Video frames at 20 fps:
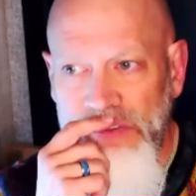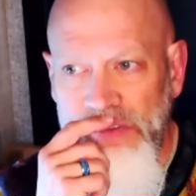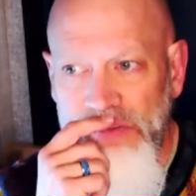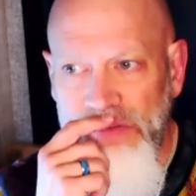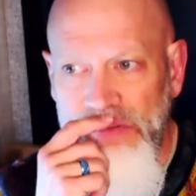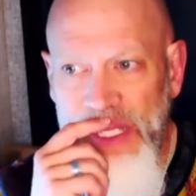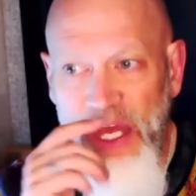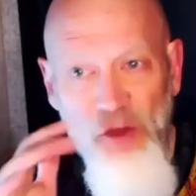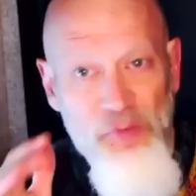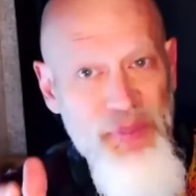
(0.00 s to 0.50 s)

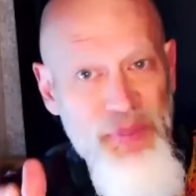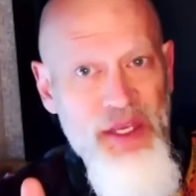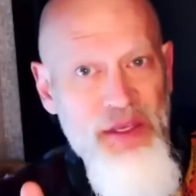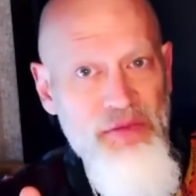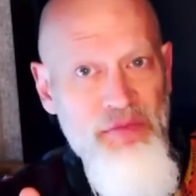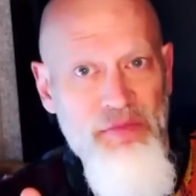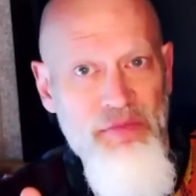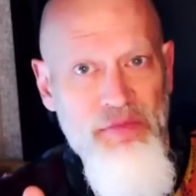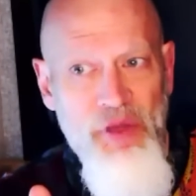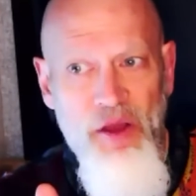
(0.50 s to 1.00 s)
That would be
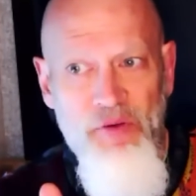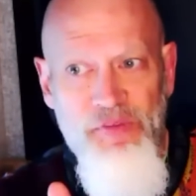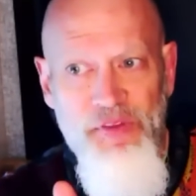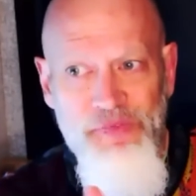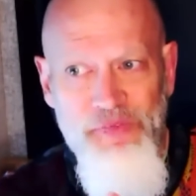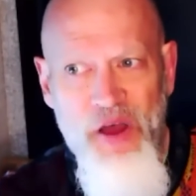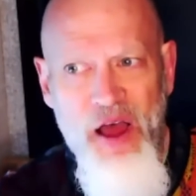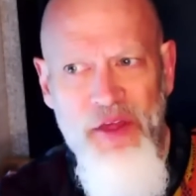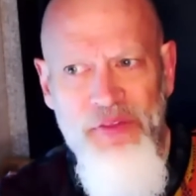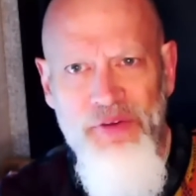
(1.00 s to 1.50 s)
of the
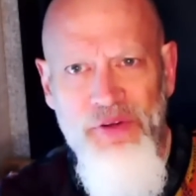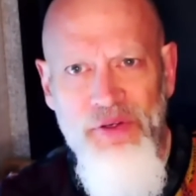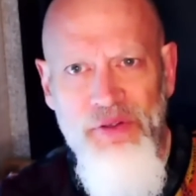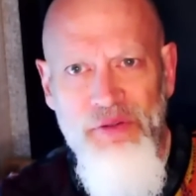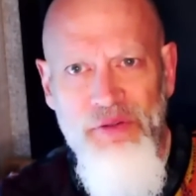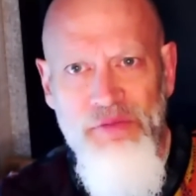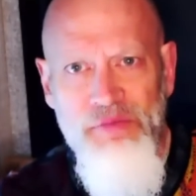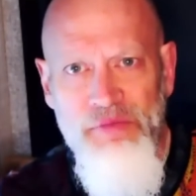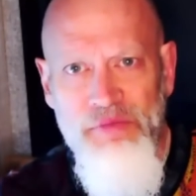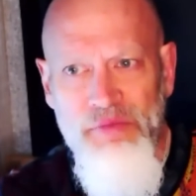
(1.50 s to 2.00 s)
Father
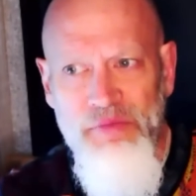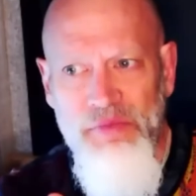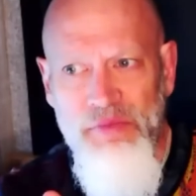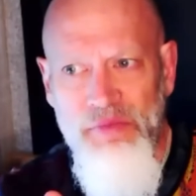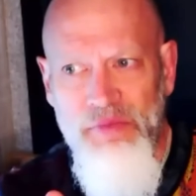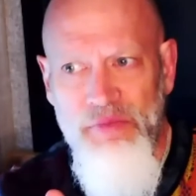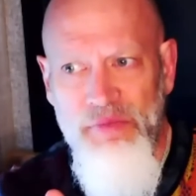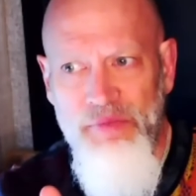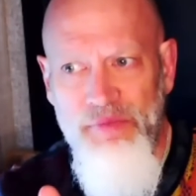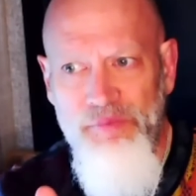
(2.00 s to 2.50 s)

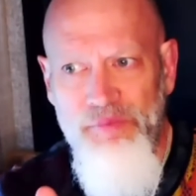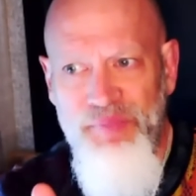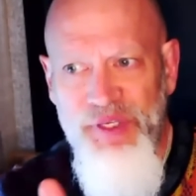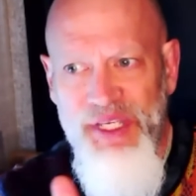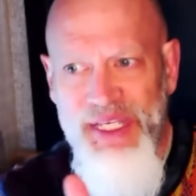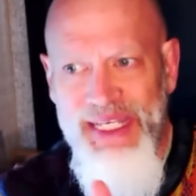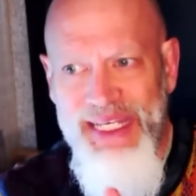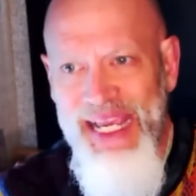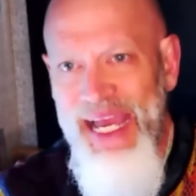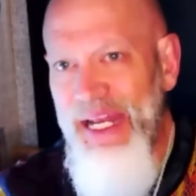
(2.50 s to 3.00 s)

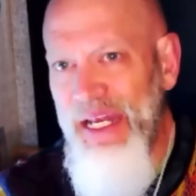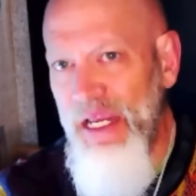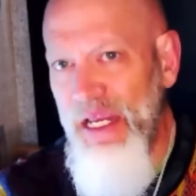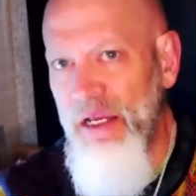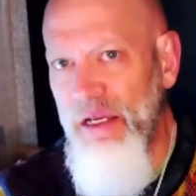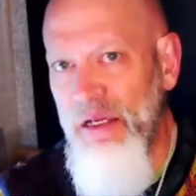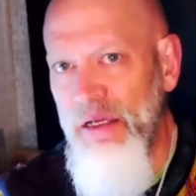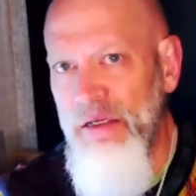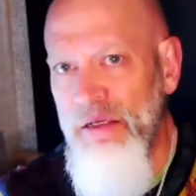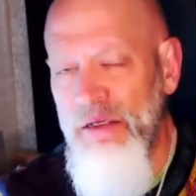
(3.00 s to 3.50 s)

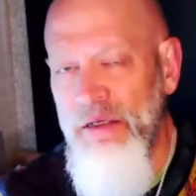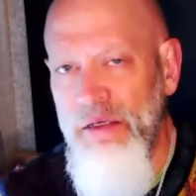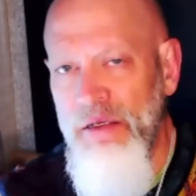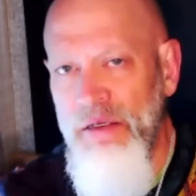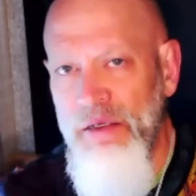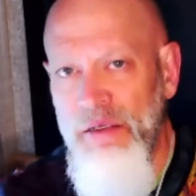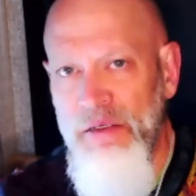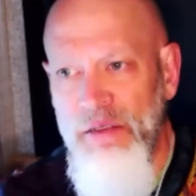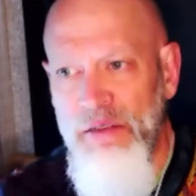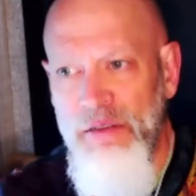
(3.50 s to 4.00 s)
begetting
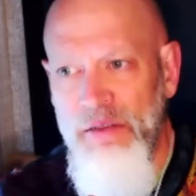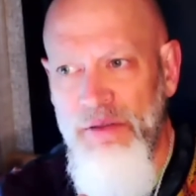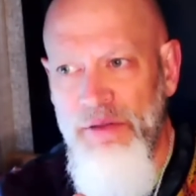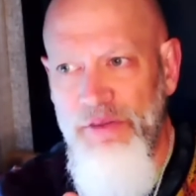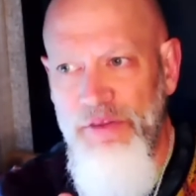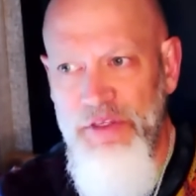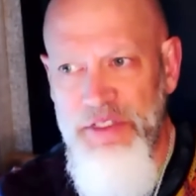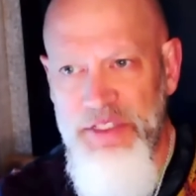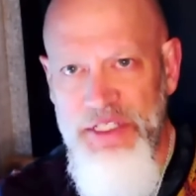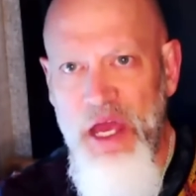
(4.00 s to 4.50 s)

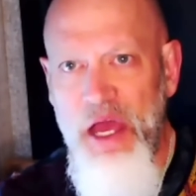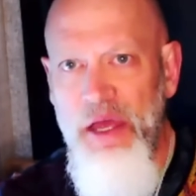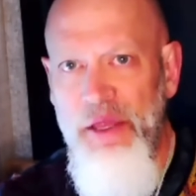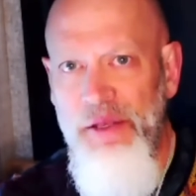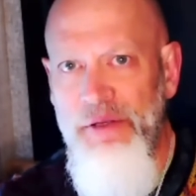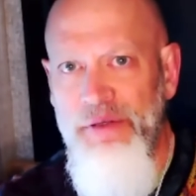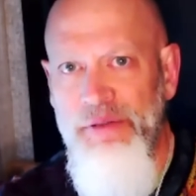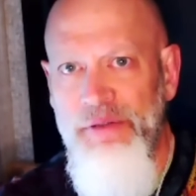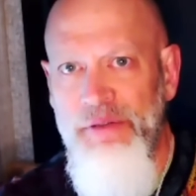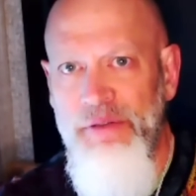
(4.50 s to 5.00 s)
the Son,